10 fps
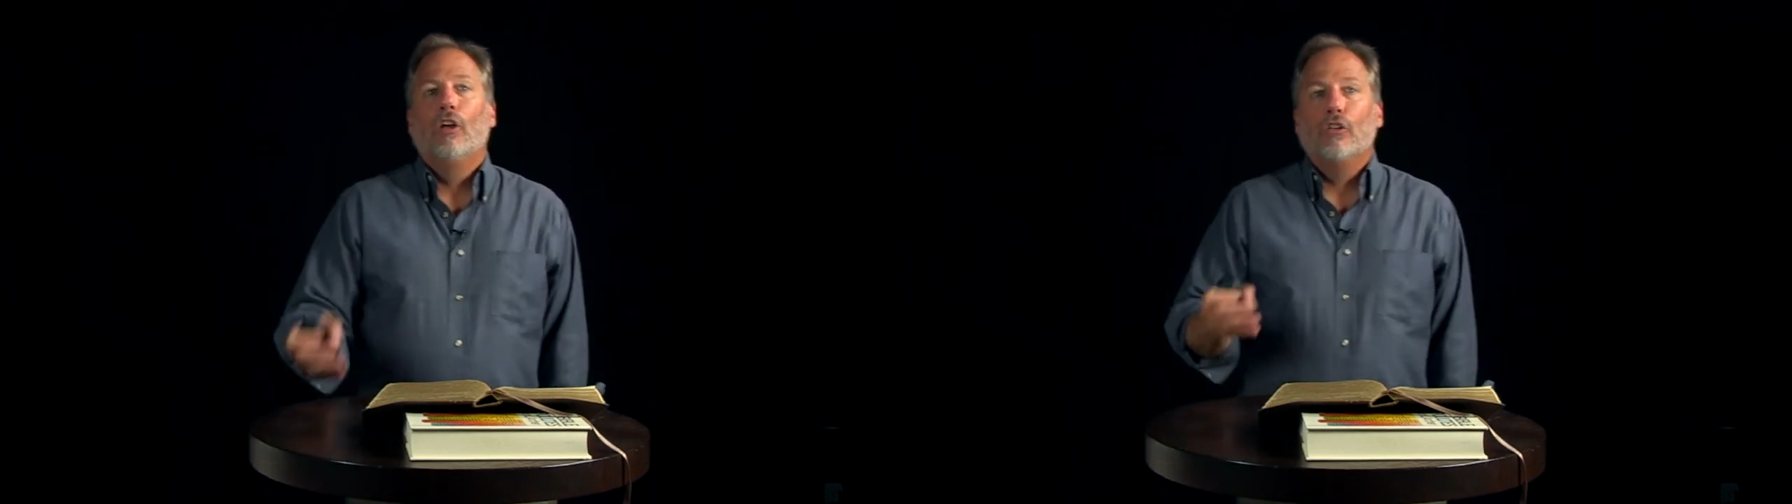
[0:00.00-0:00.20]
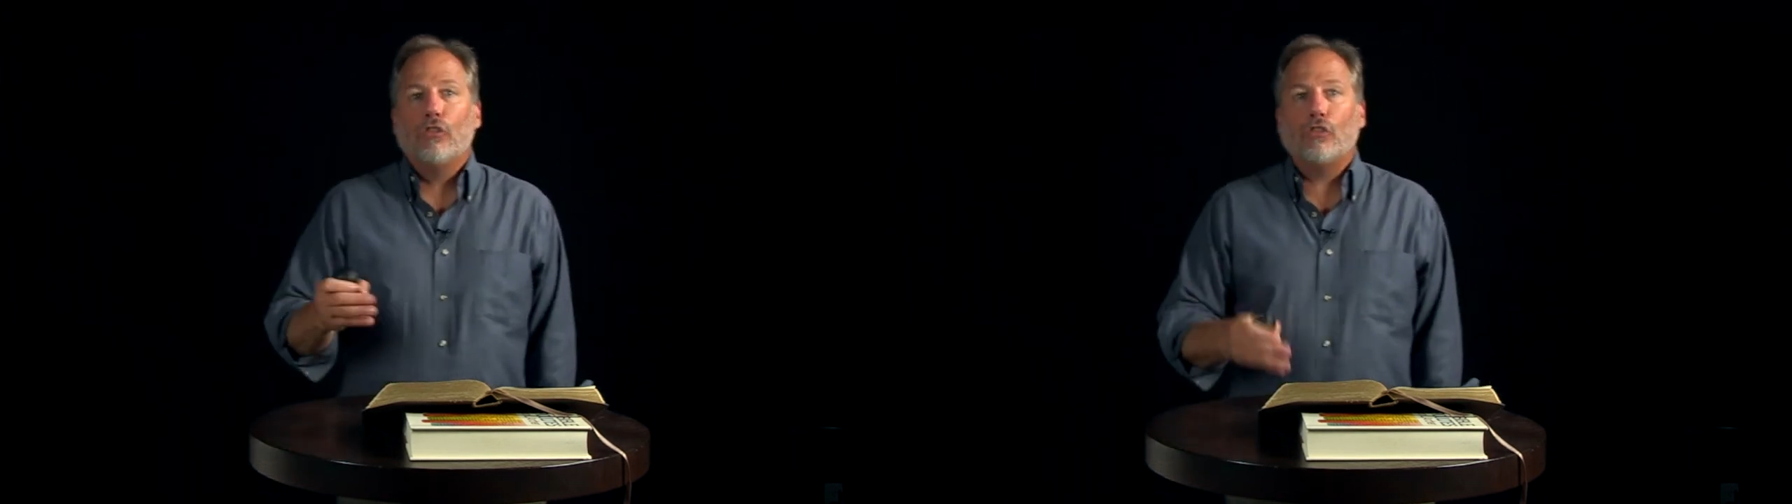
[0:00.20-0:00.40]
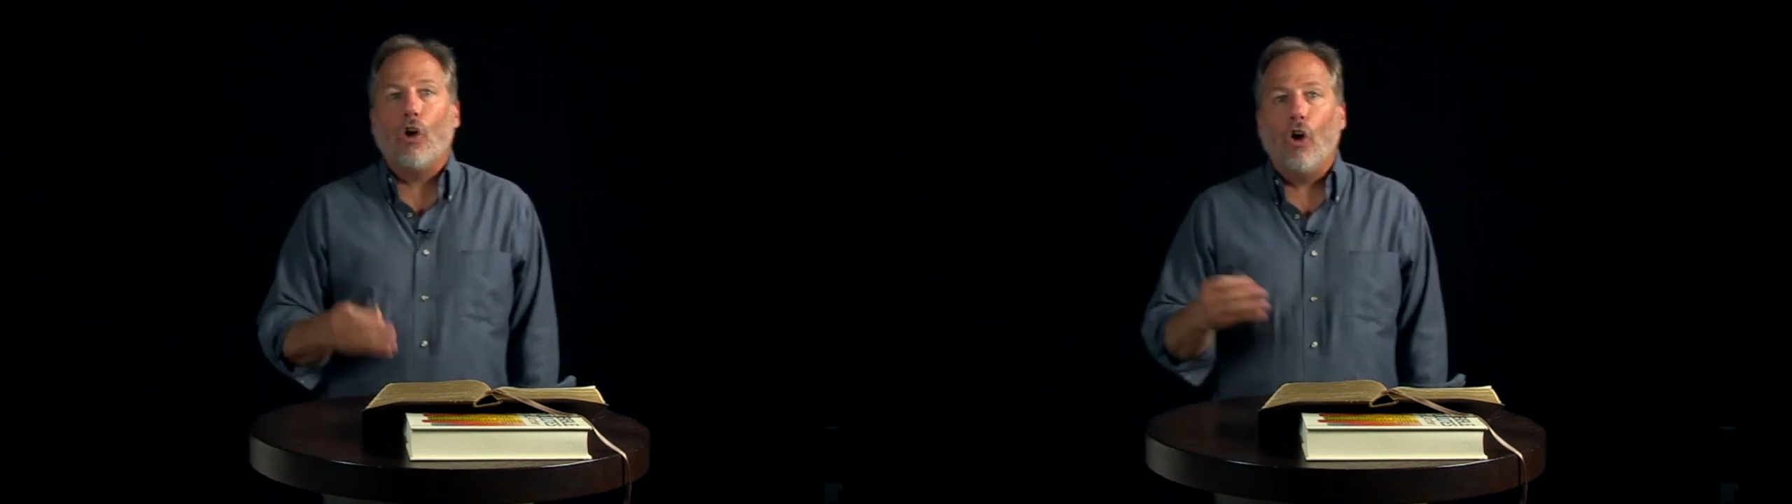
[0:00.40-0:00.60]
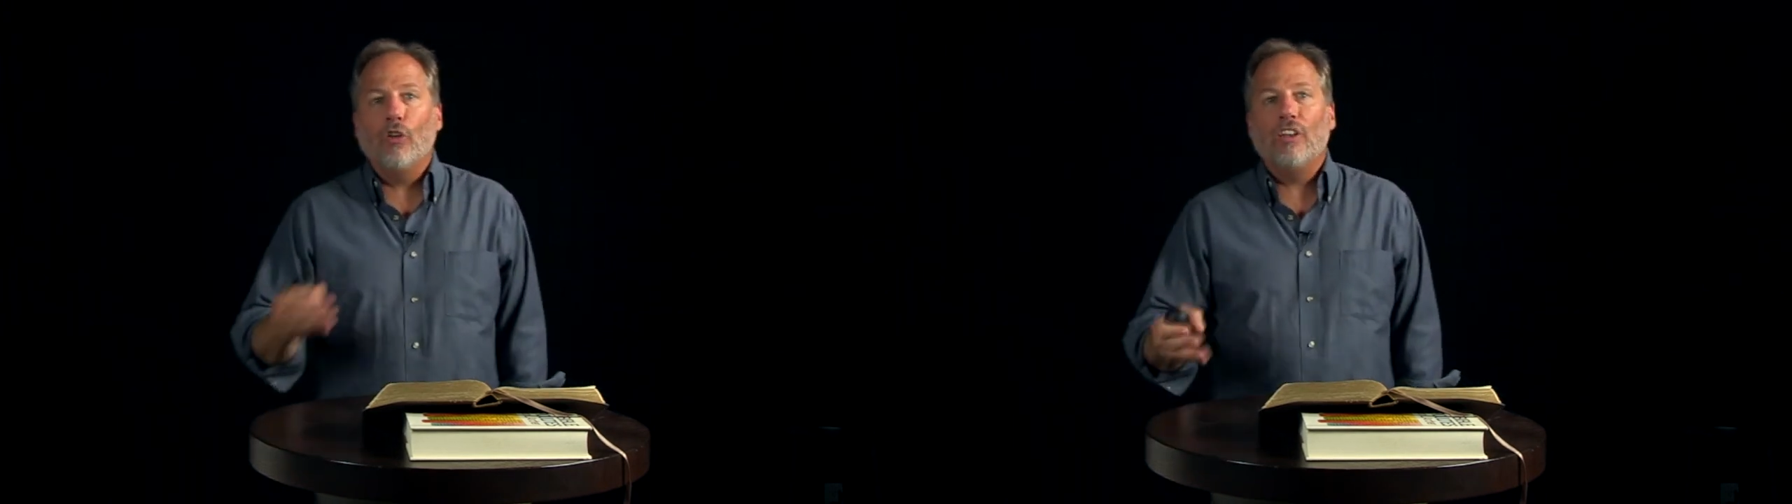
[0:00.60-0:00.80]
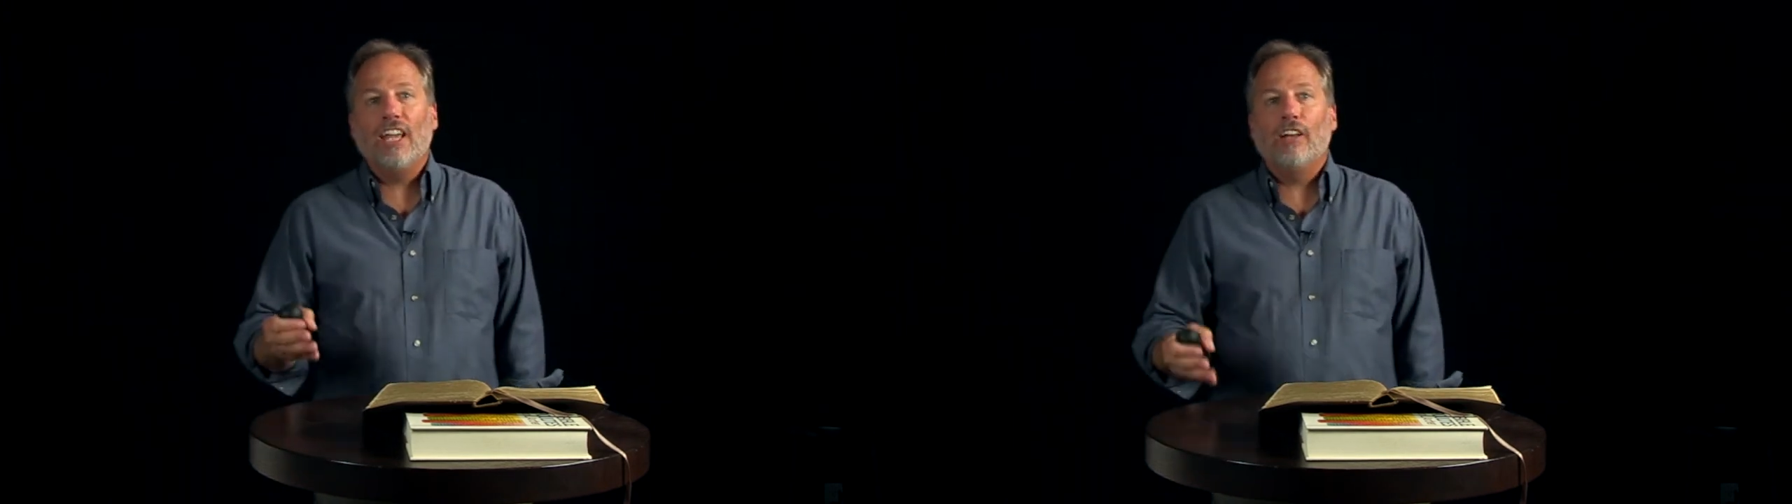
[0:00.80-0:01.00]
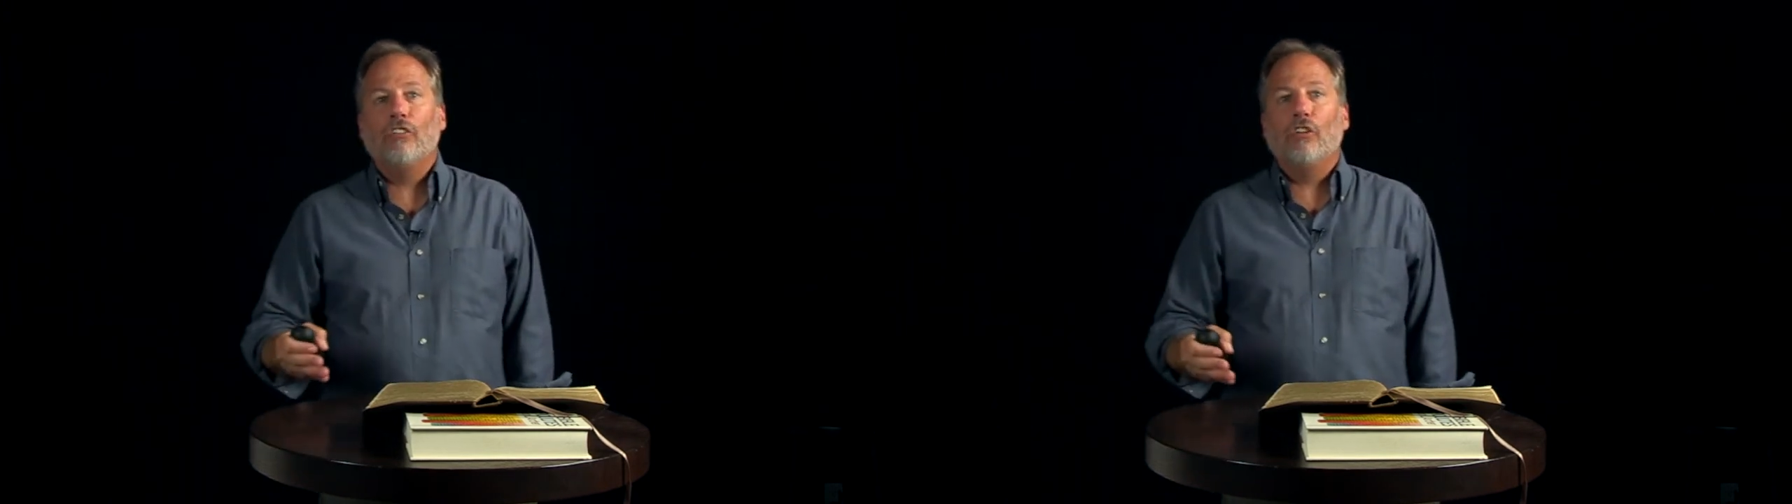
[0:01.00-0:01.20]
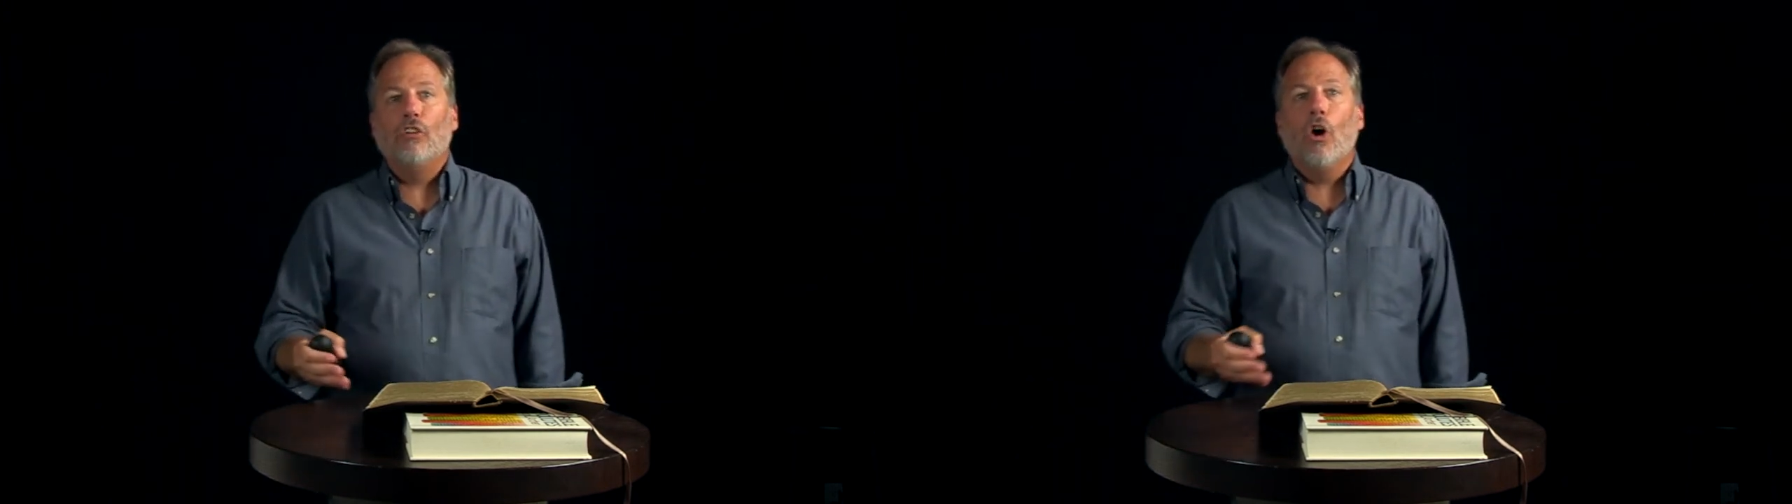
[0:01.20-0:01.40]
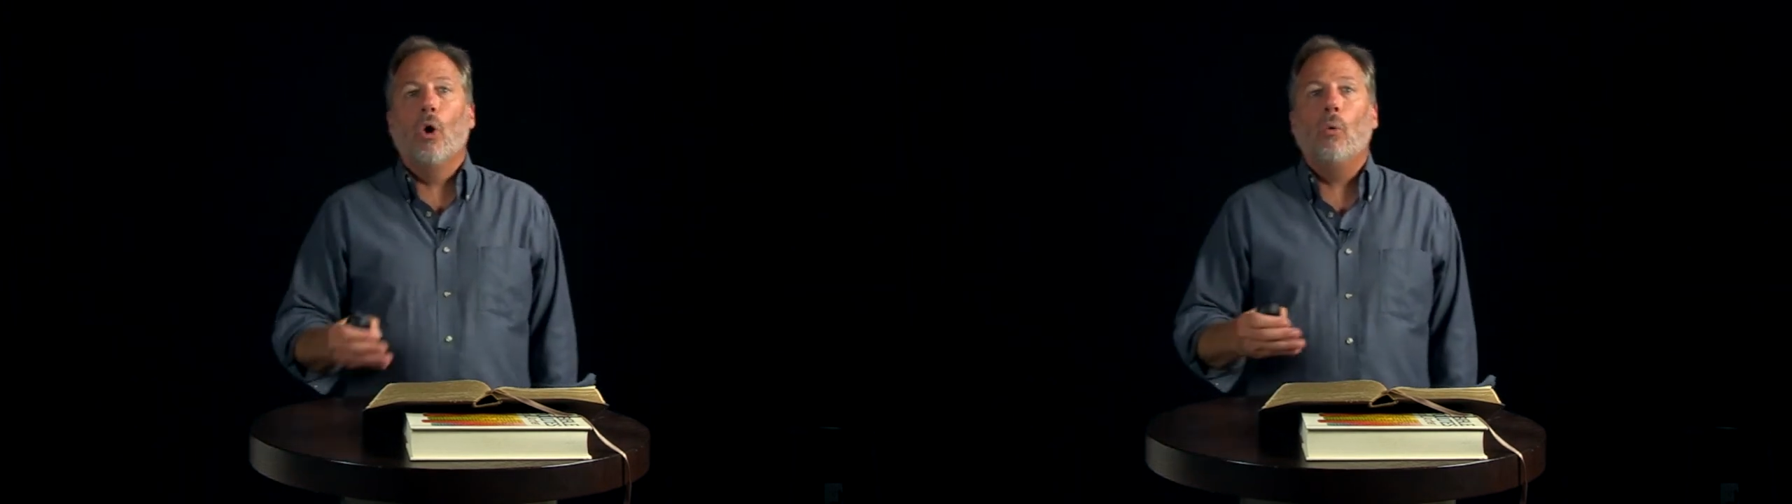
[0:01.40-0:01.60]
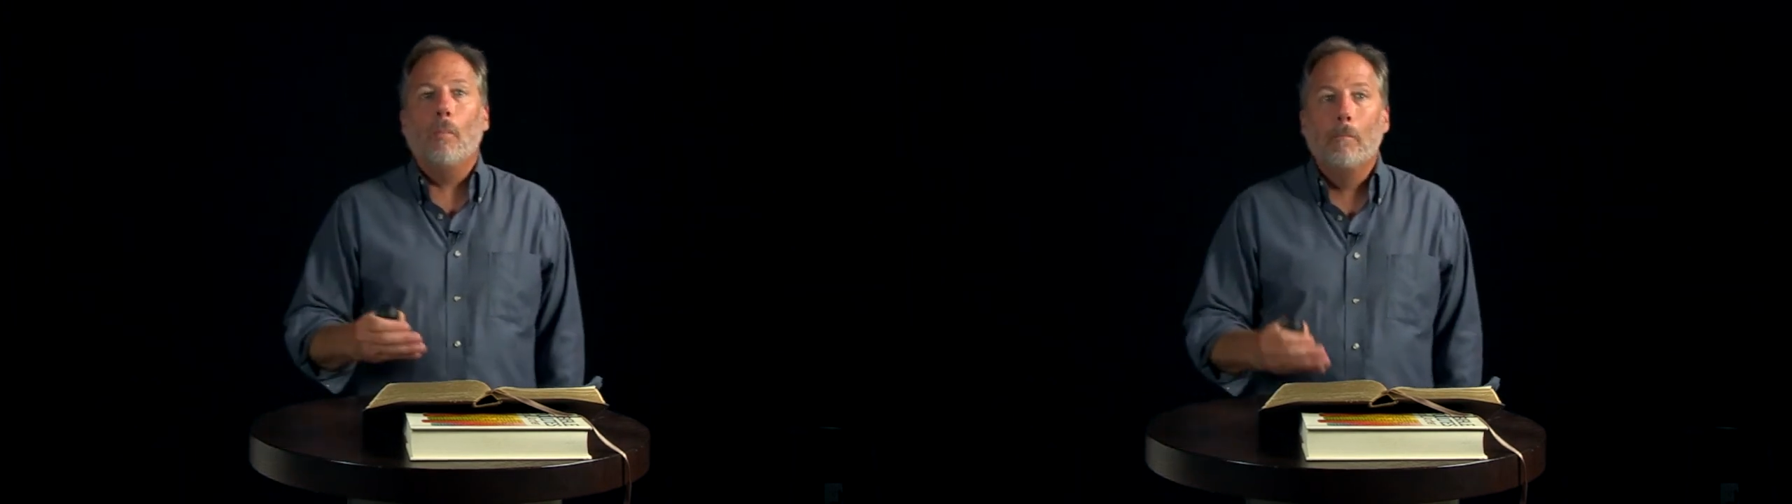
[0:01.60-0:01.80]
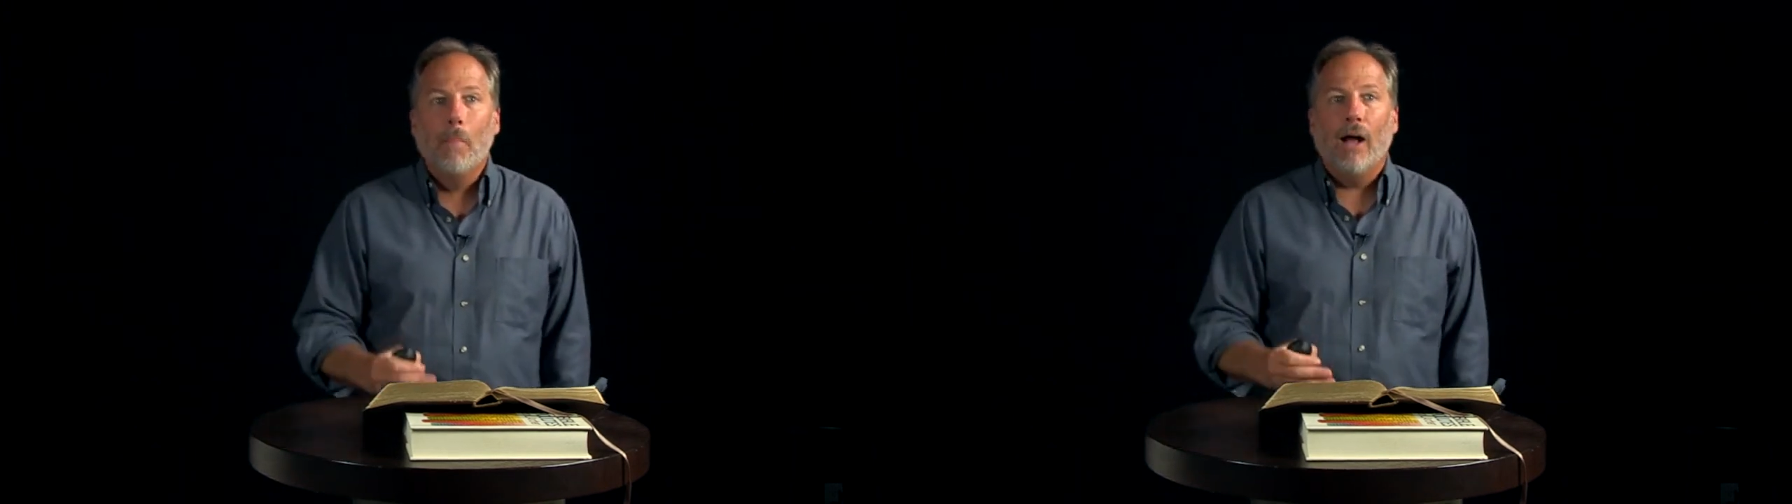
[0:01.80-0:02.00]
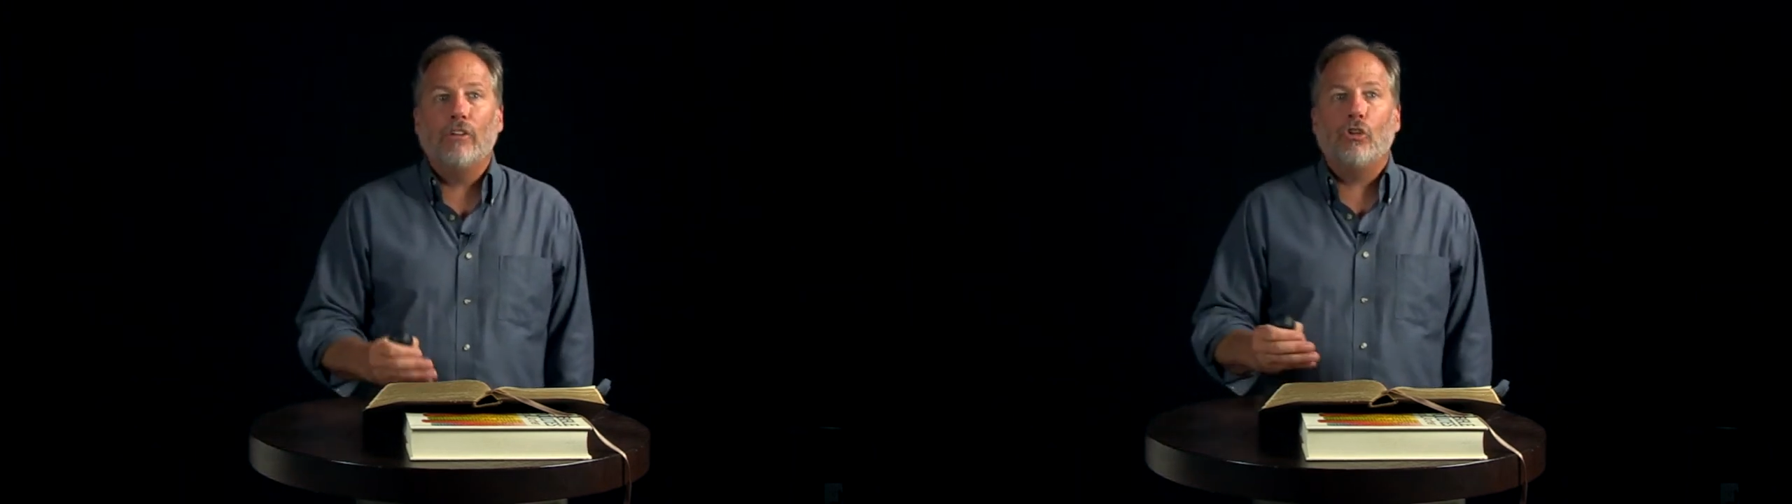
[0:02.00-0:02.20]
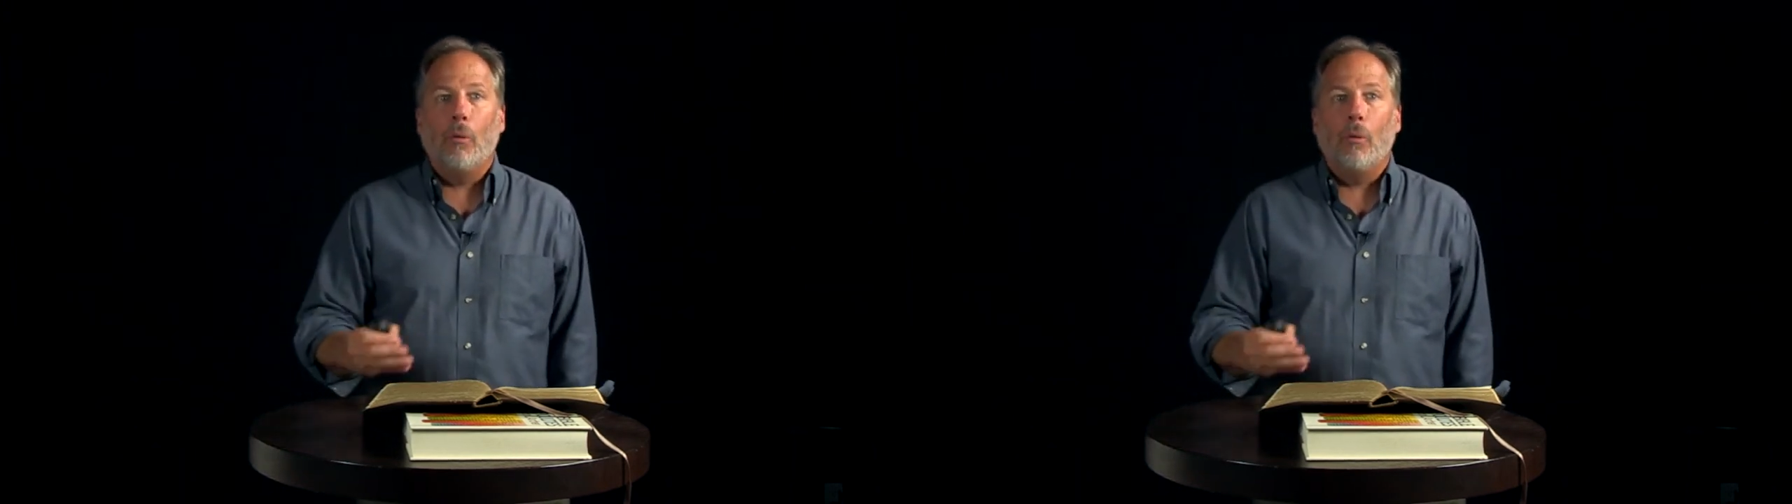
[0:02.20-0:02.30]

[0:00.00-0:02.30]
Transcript: Saul needed to know much